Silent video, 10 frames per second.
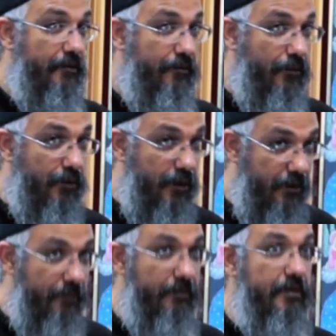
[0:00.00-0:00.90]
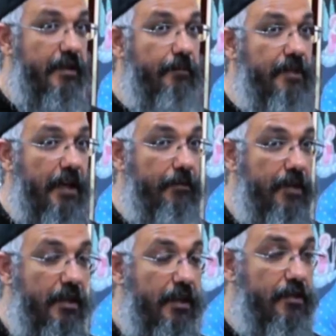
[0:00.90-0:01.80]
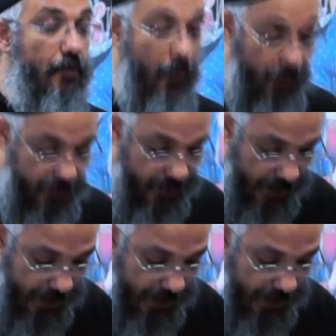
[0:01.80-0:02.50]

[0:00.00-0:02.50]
for some time. It's called